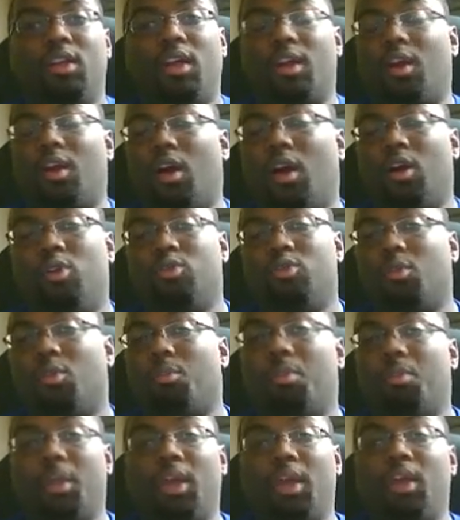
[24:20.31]
And Congo's a
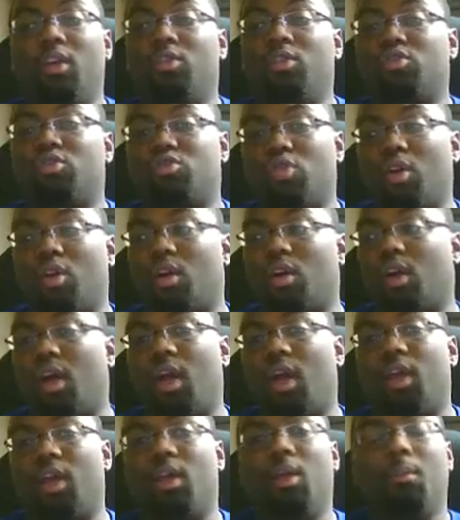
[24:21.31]
big, strong
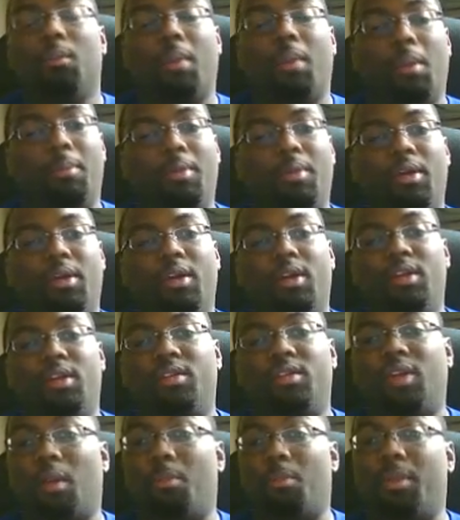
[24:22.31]
guy. Pat
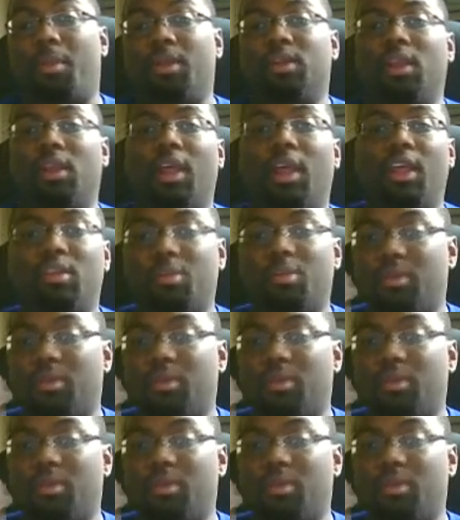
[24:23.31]
Berry's got big legs,